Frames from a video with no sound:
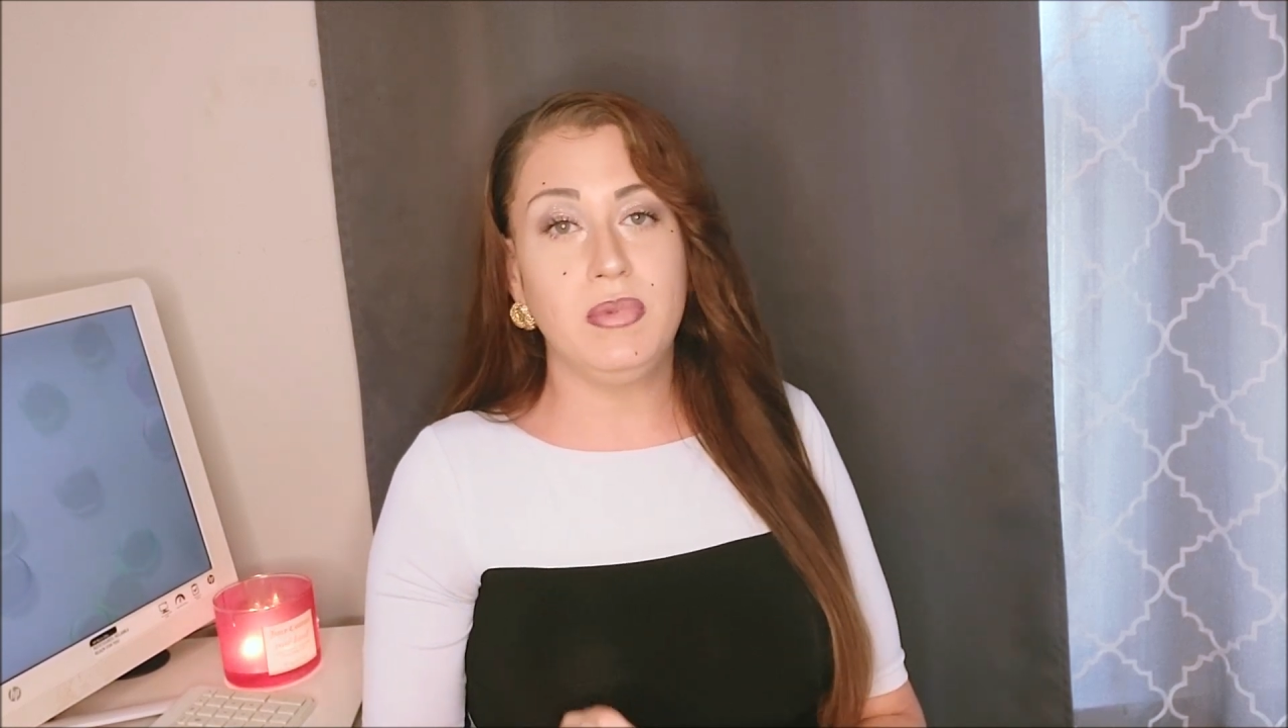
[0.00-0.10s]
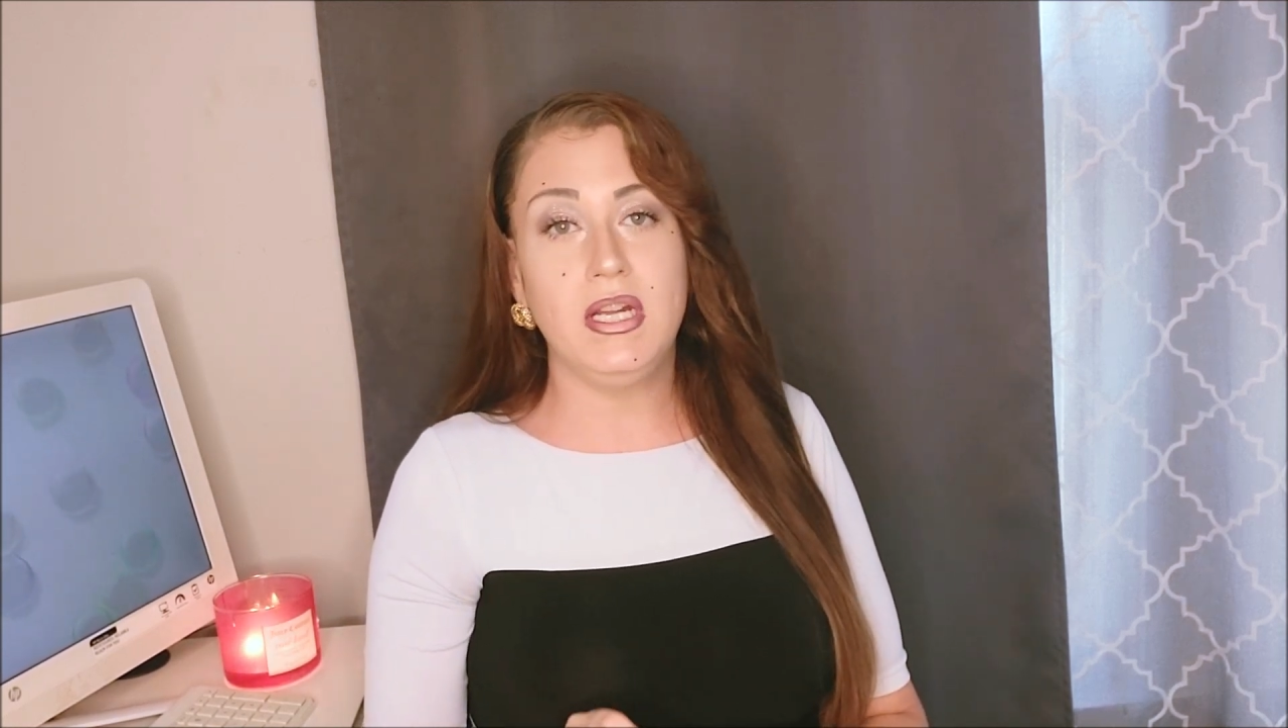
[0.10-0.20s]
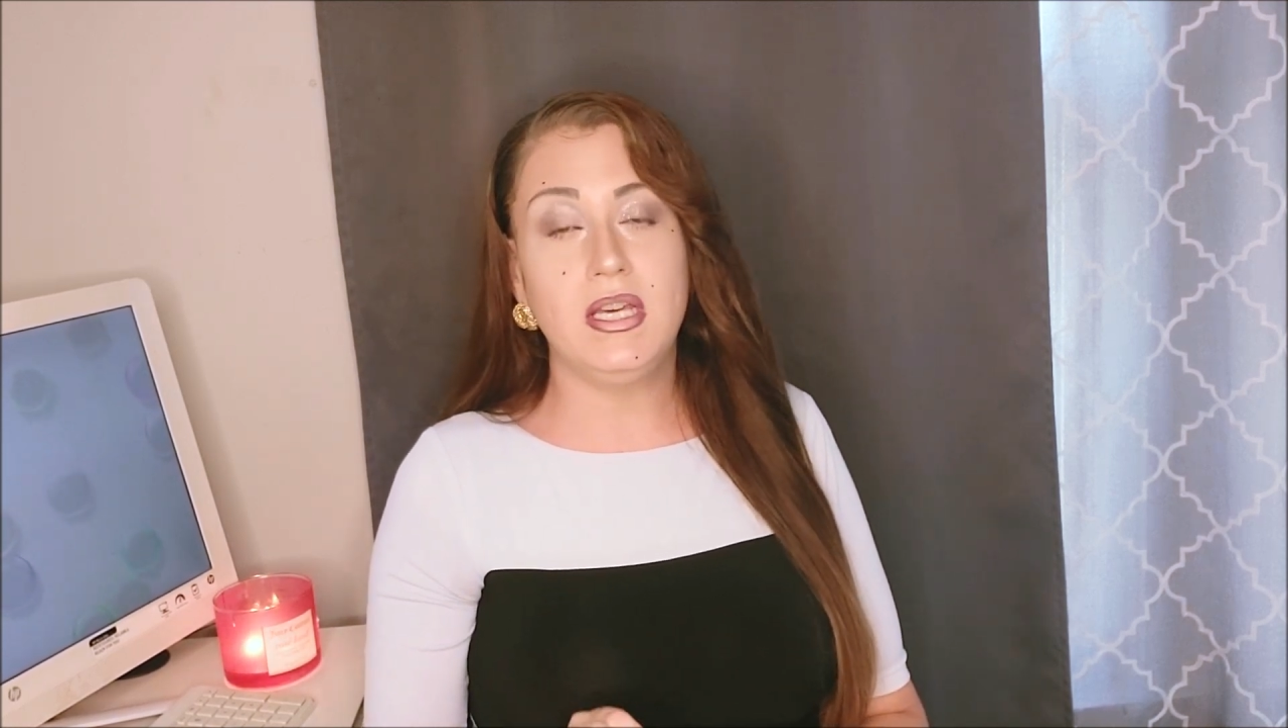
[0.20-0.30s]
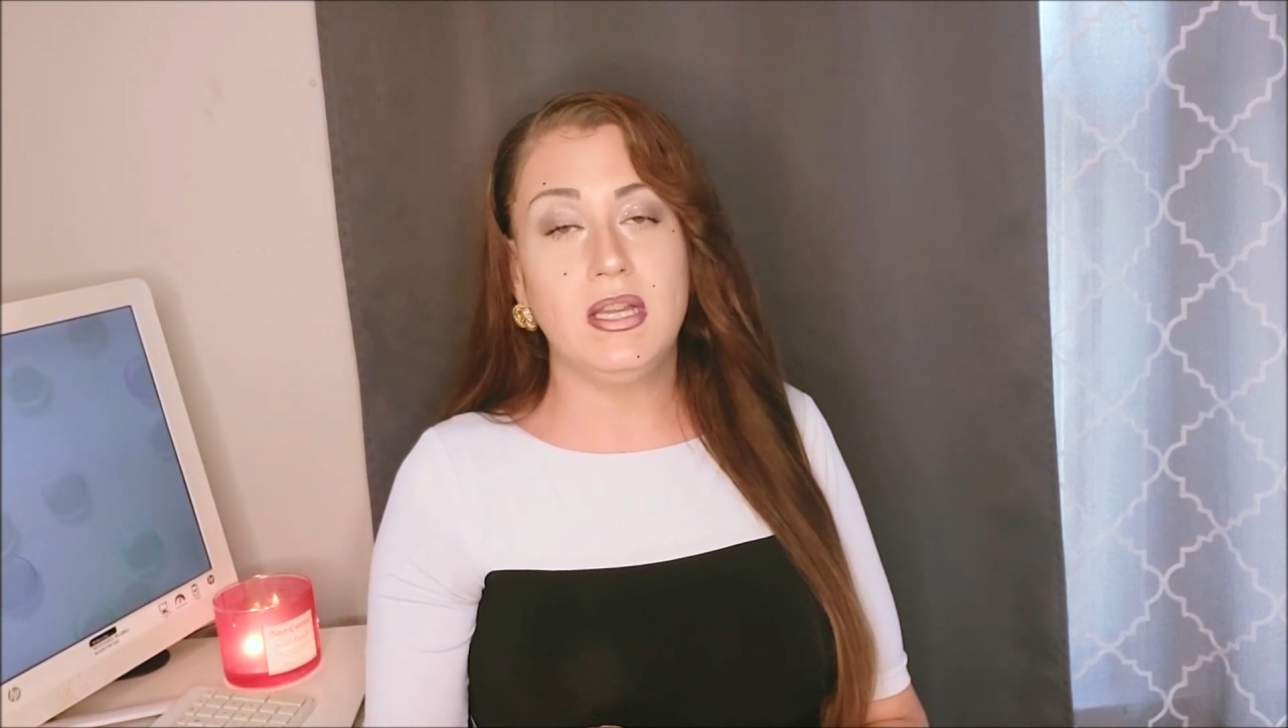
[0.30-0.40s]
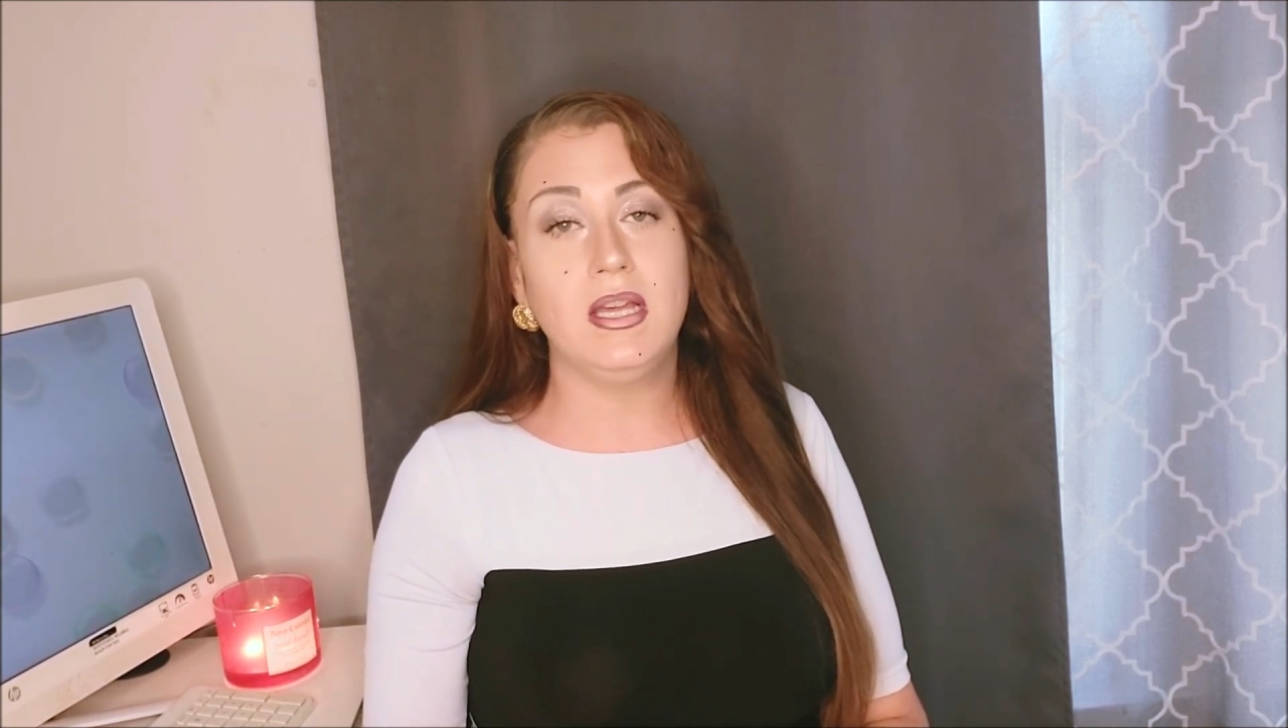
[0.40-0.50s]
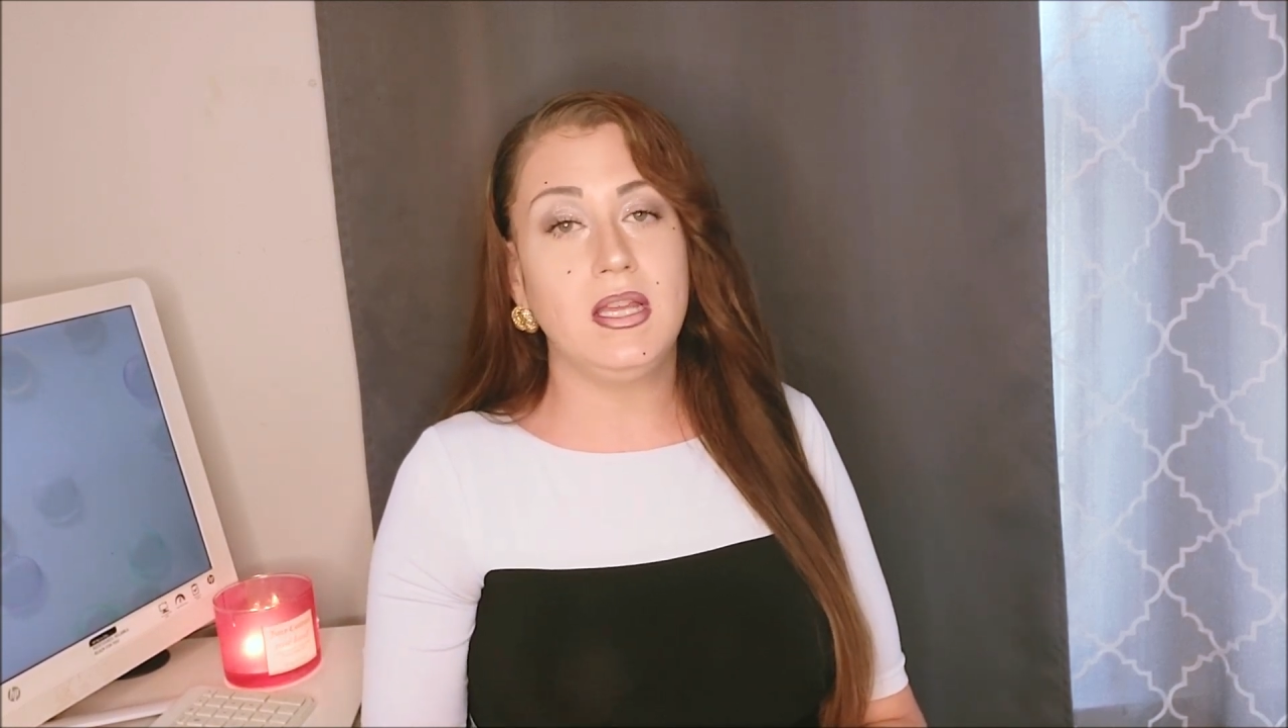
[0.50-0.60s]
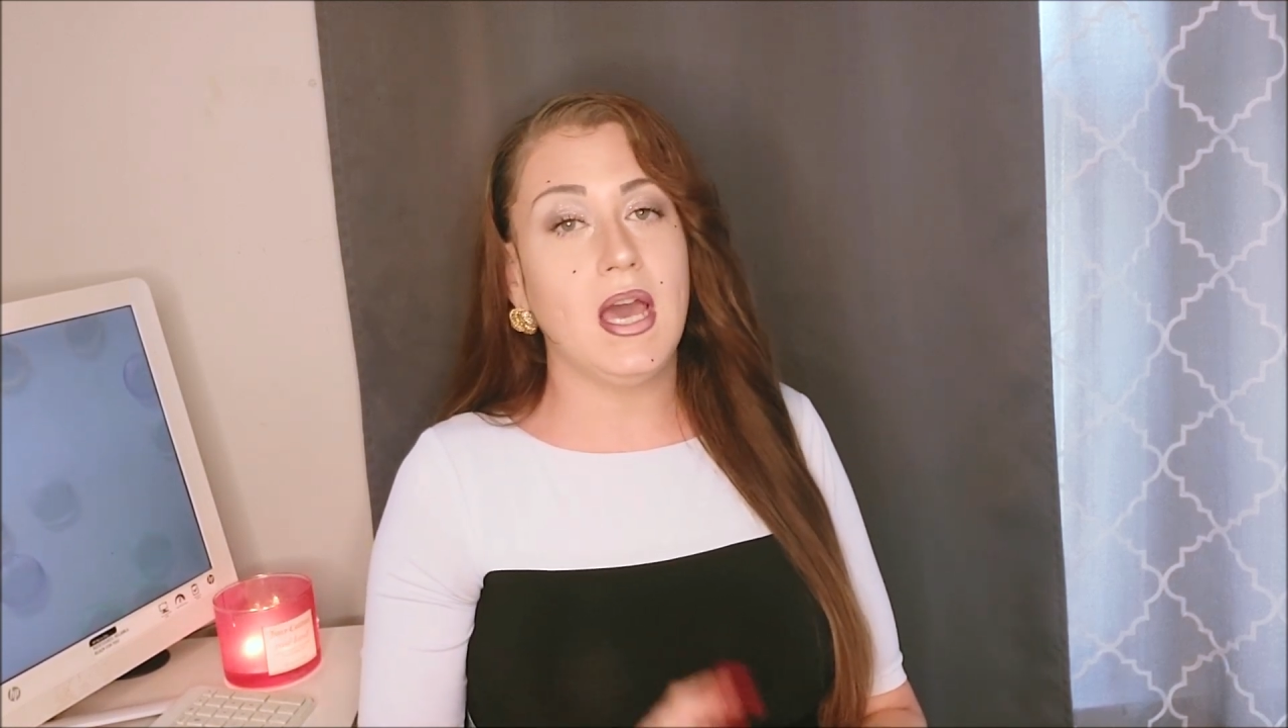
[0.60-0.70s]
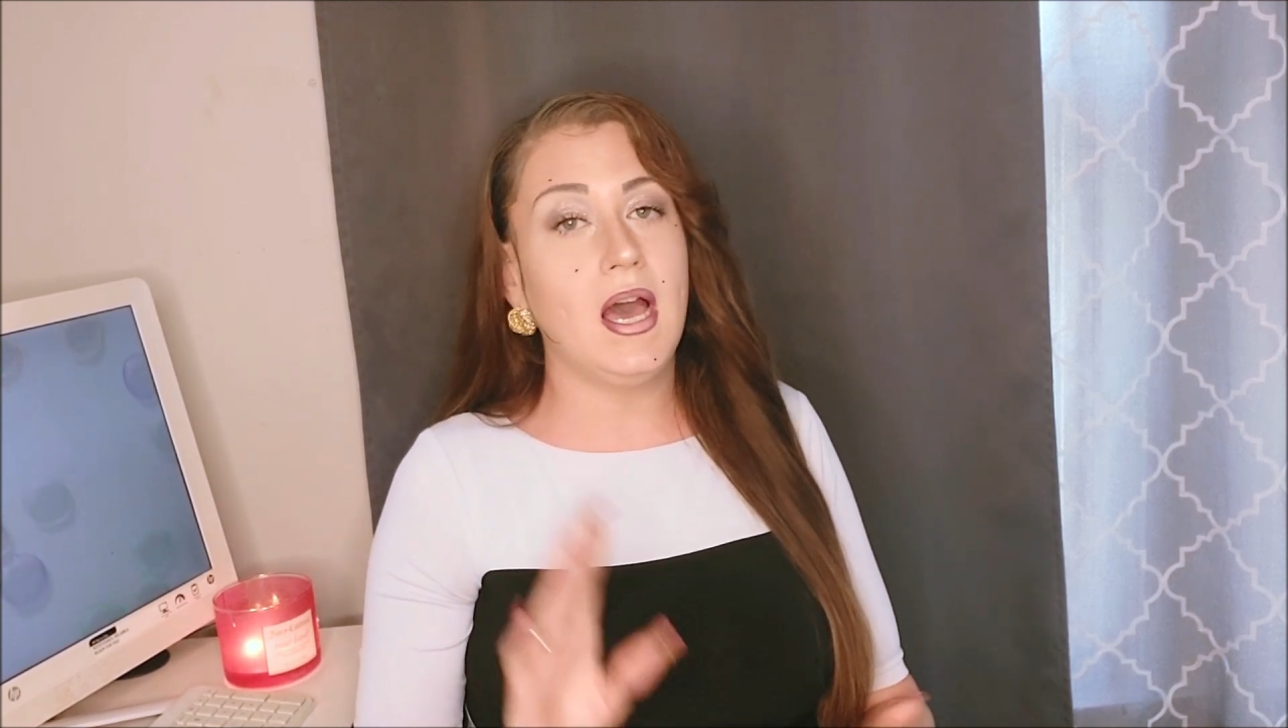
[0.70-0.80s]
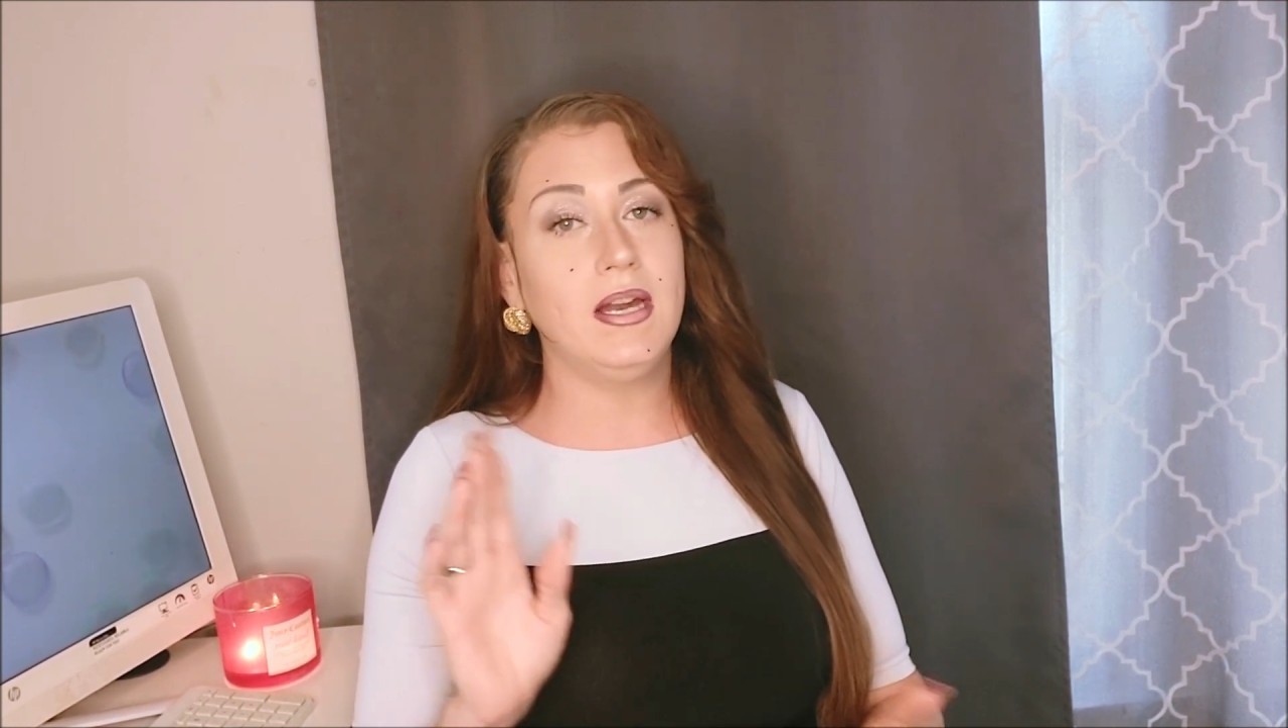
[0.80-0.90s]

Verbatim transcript: media lately.